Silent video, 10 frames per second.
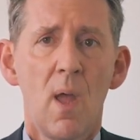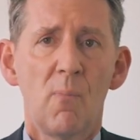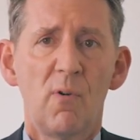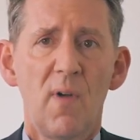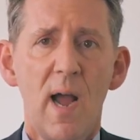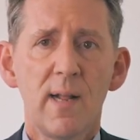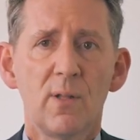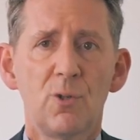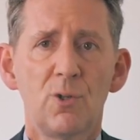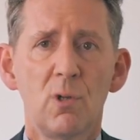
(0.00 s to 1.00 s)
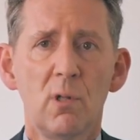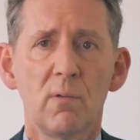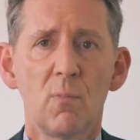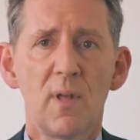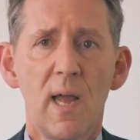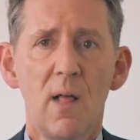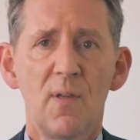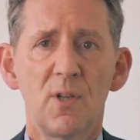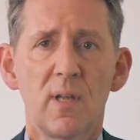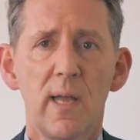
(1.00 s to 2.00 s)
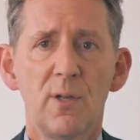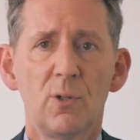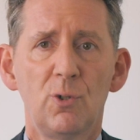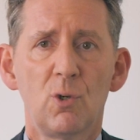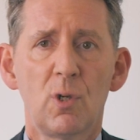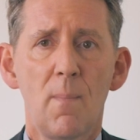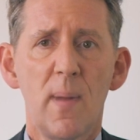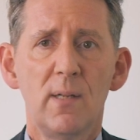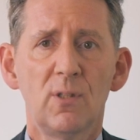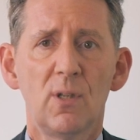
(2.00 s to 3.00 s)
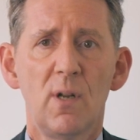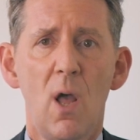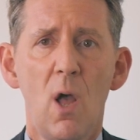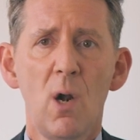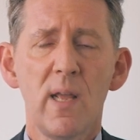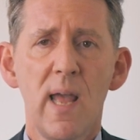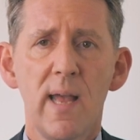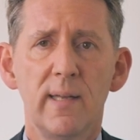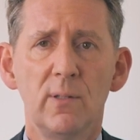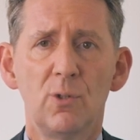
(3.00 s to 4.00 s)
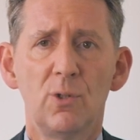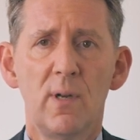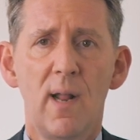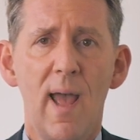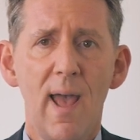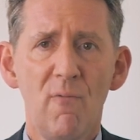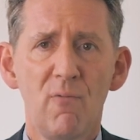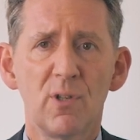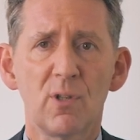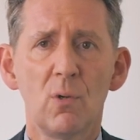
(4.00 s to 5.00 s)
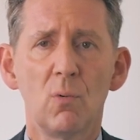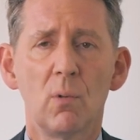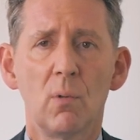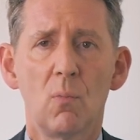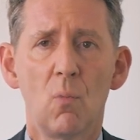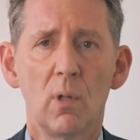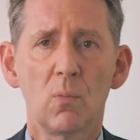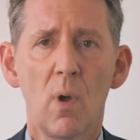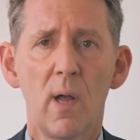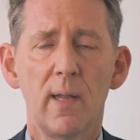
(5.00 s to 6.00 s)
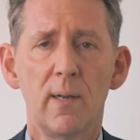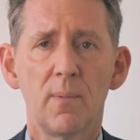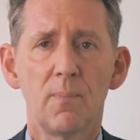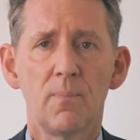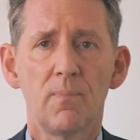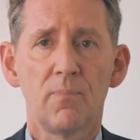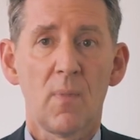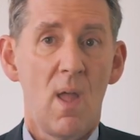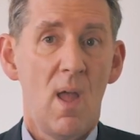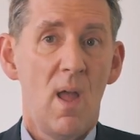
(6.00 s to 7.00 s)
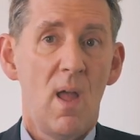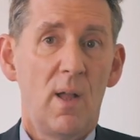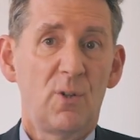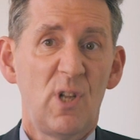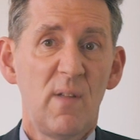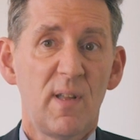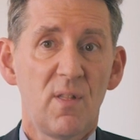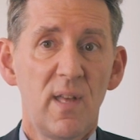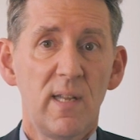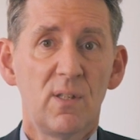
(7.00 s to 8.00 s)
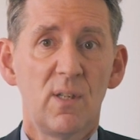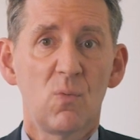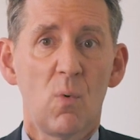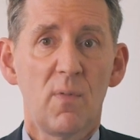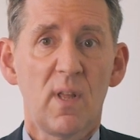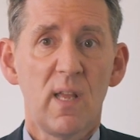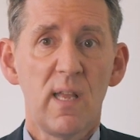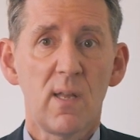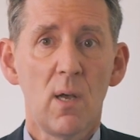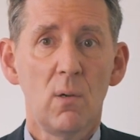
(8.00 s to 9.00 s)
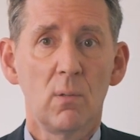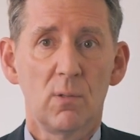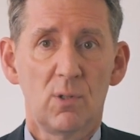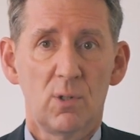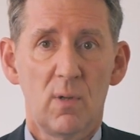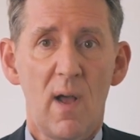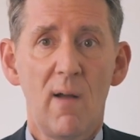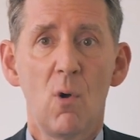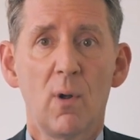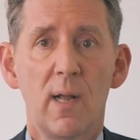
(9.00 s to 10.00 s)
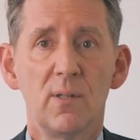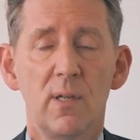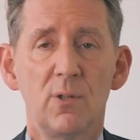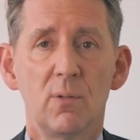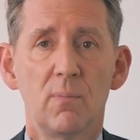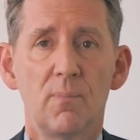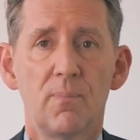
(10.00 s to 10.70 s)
providing children with health education should commence at an early age in every school worldwide. Achieving this is one of the key goals of our organisation.